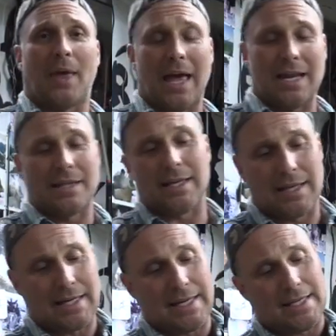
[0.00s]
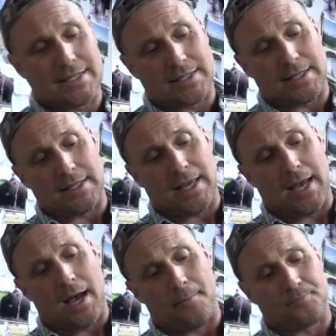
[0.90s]
anything that needs
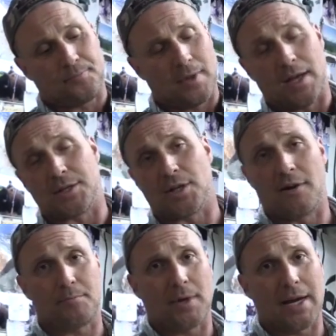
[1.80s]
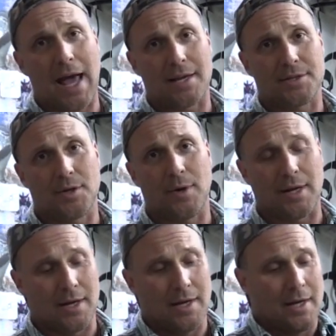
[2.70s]
um, a shelf plate added to
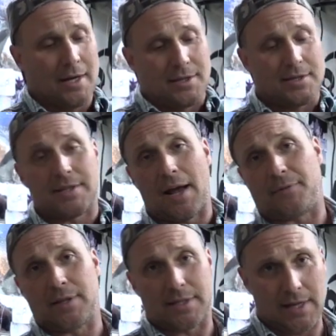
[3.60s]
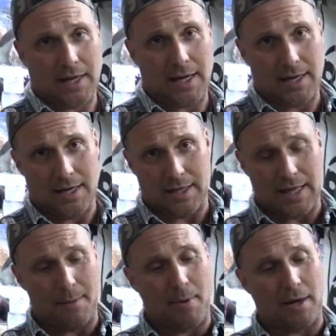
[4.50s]
it, This is definitely the ticket. A
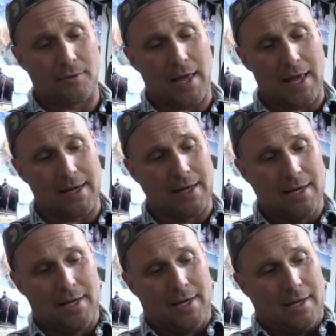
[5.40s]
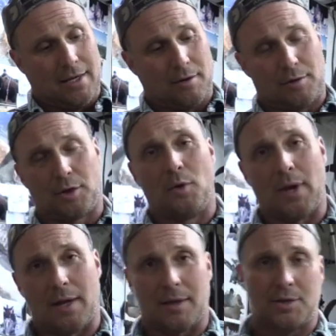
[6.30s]
lot better than, you know,
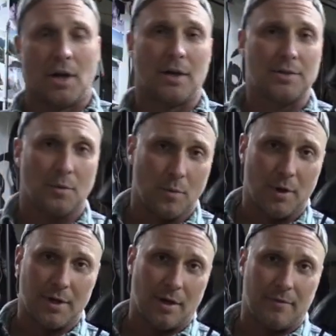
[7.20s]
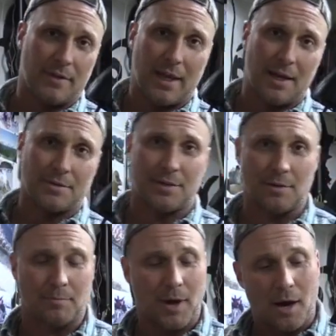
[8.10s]
gluing chunks of wood and everything else to
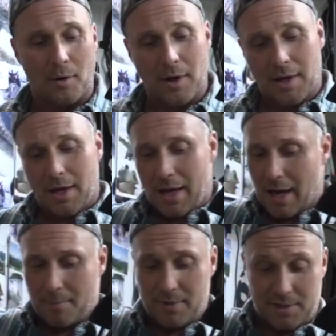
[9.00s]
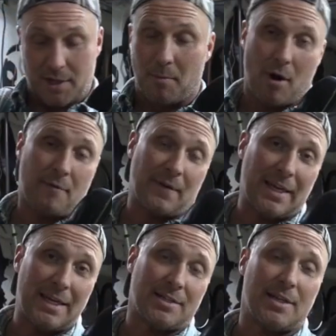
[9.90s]
your bow. Um, these come off
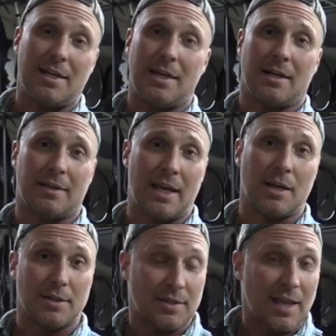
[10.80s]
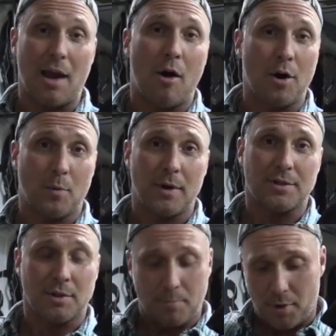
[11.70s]
easy. They stay on
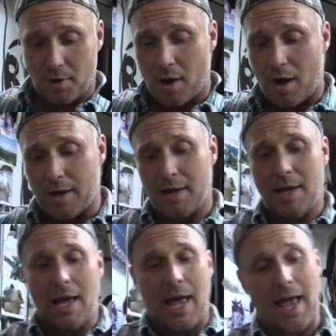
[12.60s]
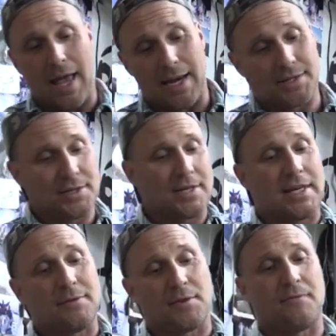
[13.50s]
once they're put on, and it just,
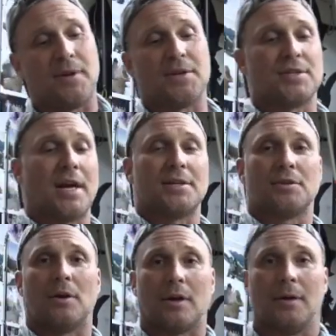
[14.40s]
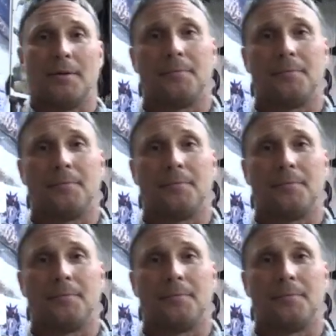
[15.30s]
it gives a finished nice look.